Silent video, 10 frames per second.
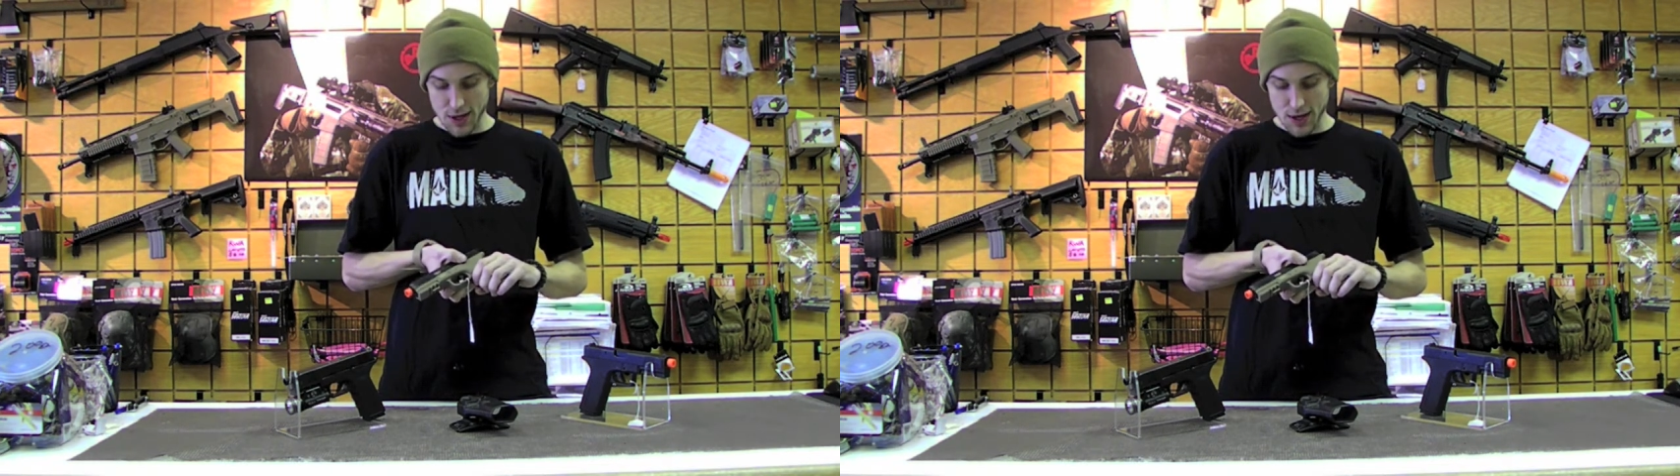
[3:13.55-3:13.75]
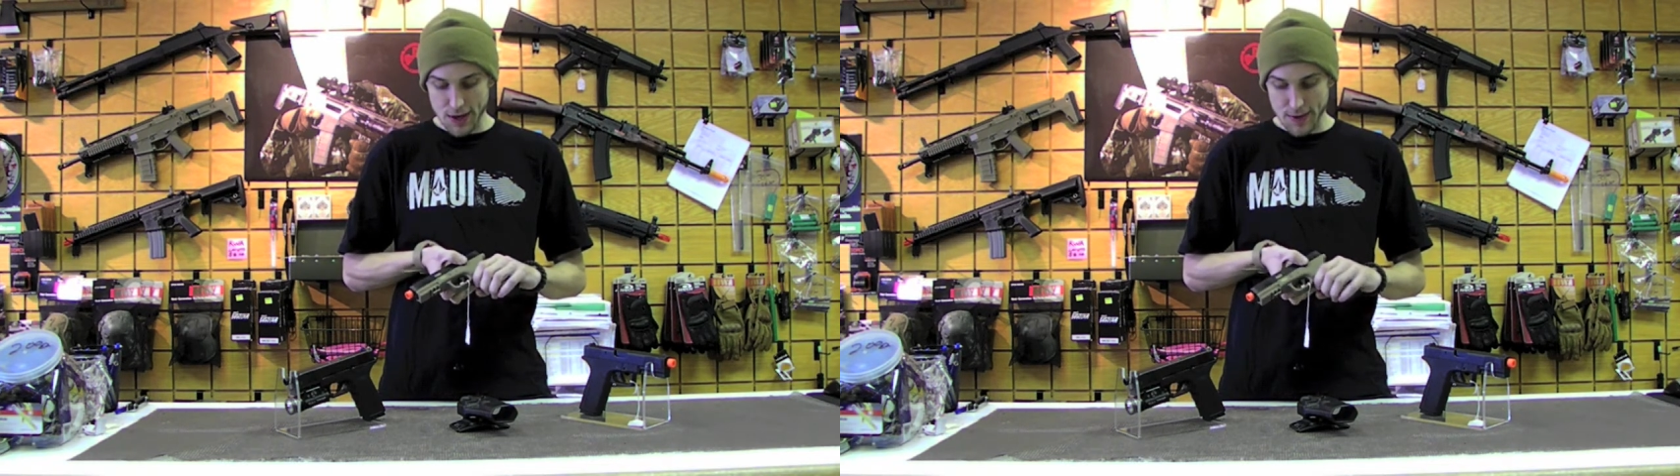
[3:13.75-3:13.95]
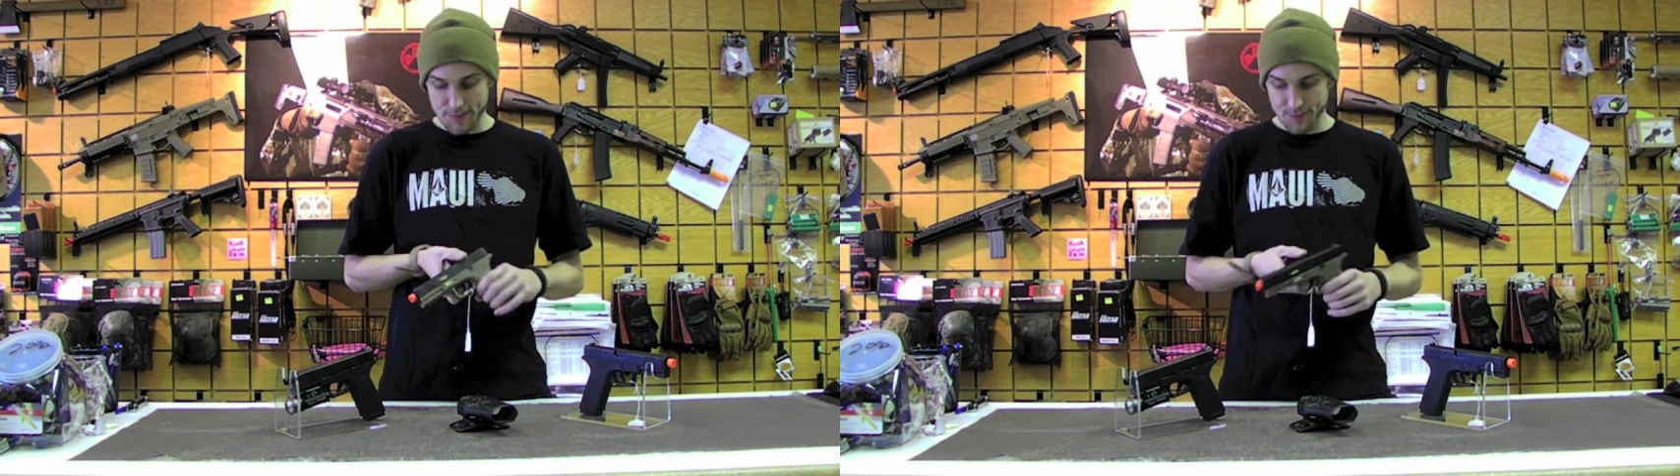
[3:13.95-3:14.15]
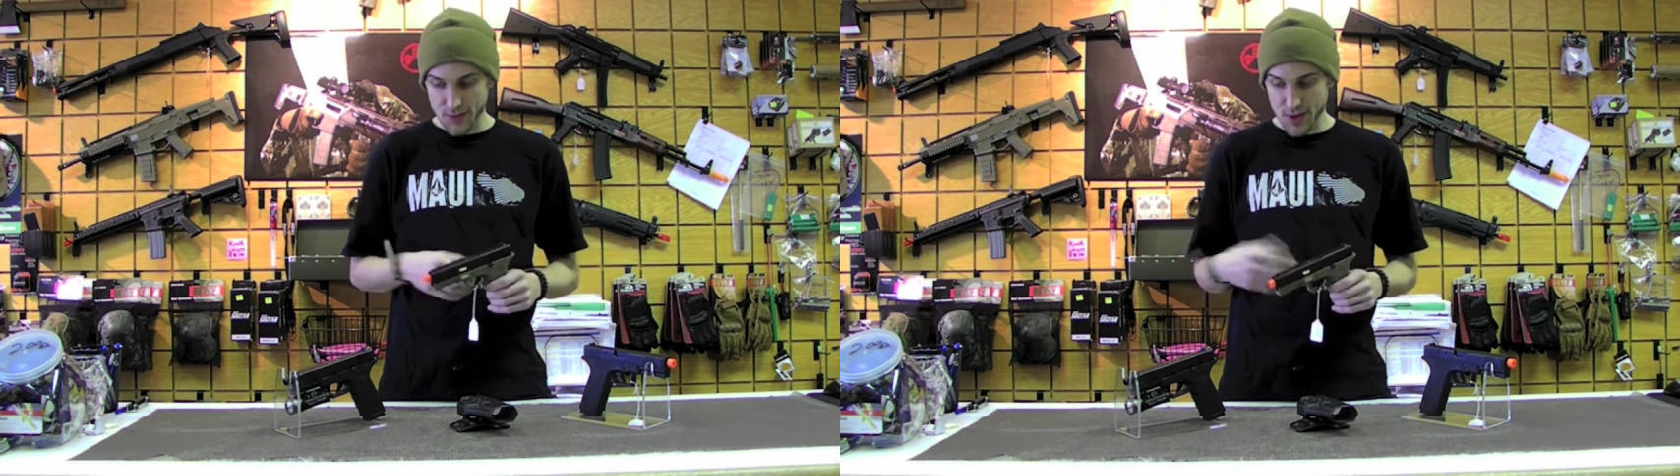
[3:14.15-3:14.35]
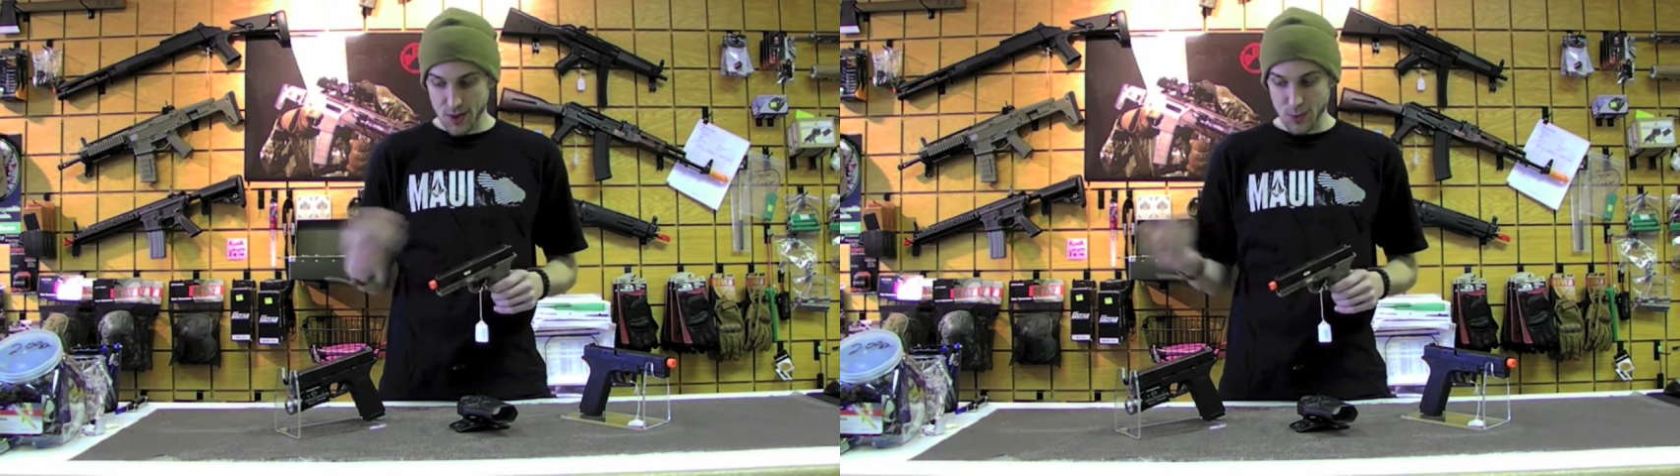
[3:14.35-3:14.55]
Um,
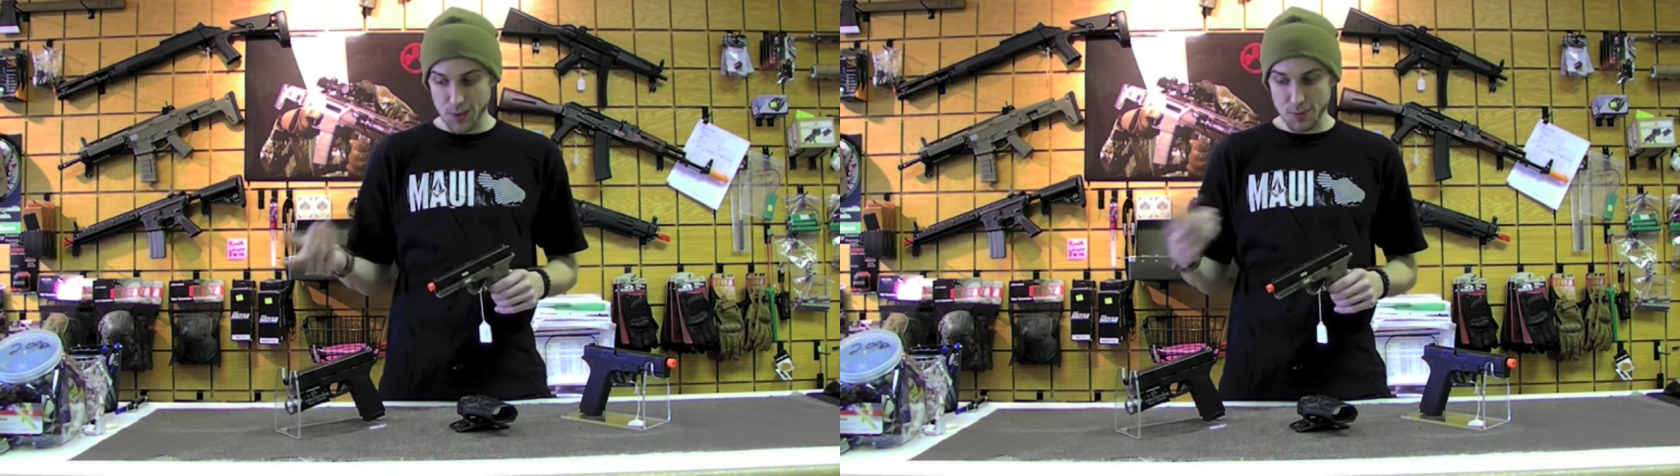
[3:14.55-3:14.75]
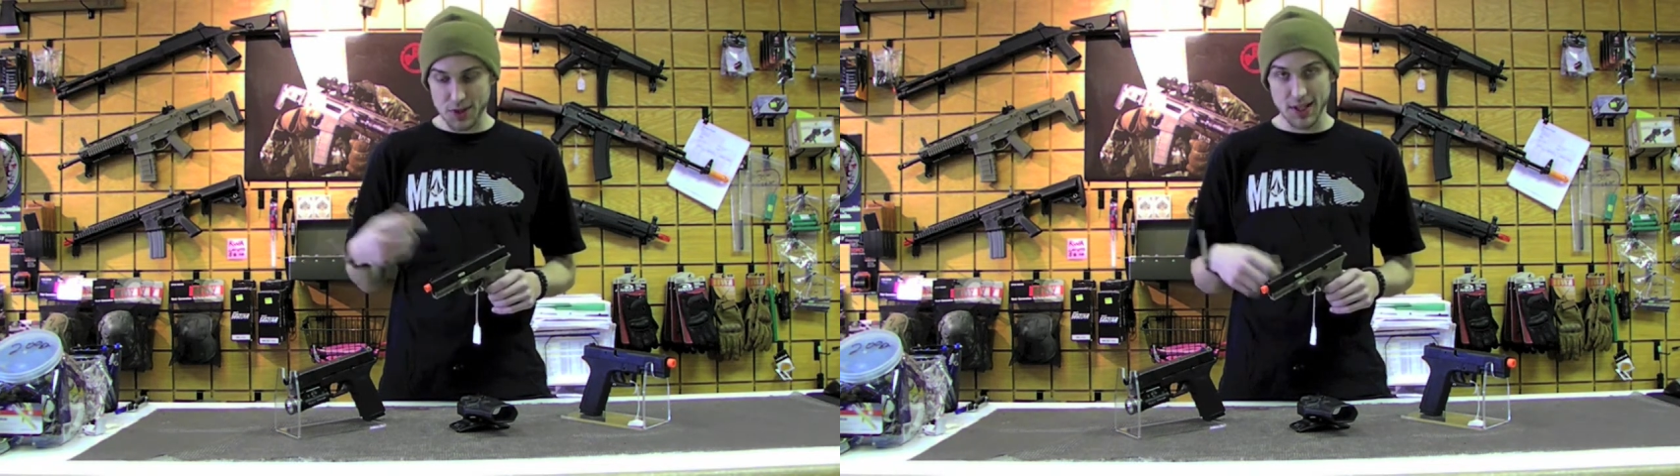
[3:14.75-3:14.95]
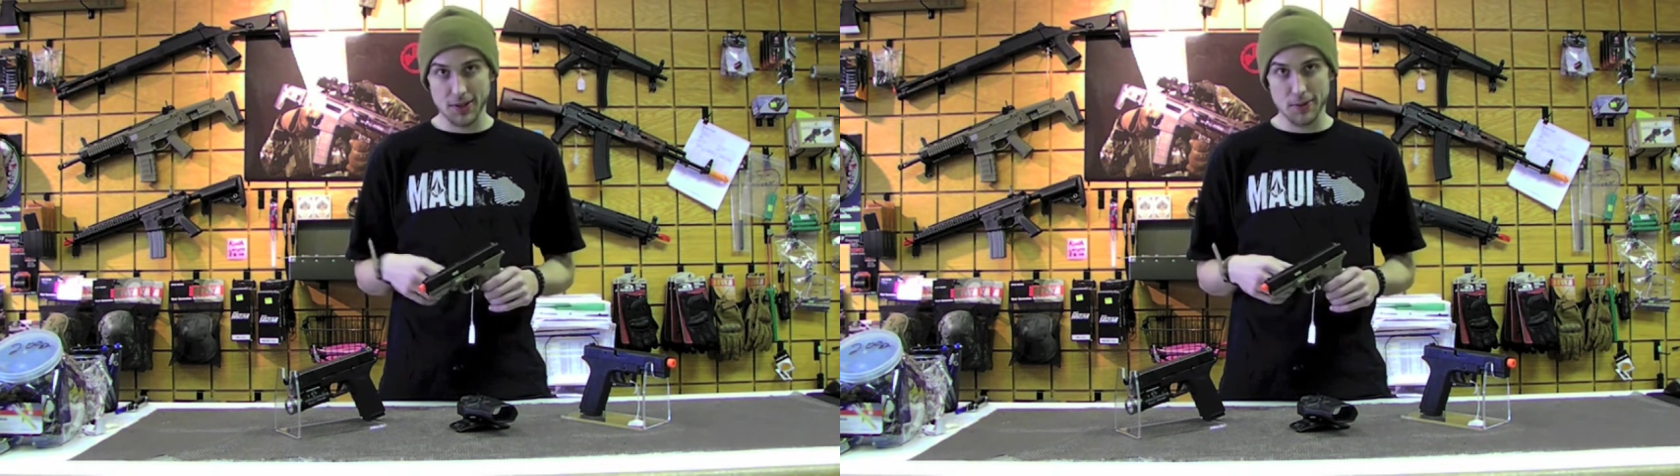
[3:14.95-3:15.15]
the one particular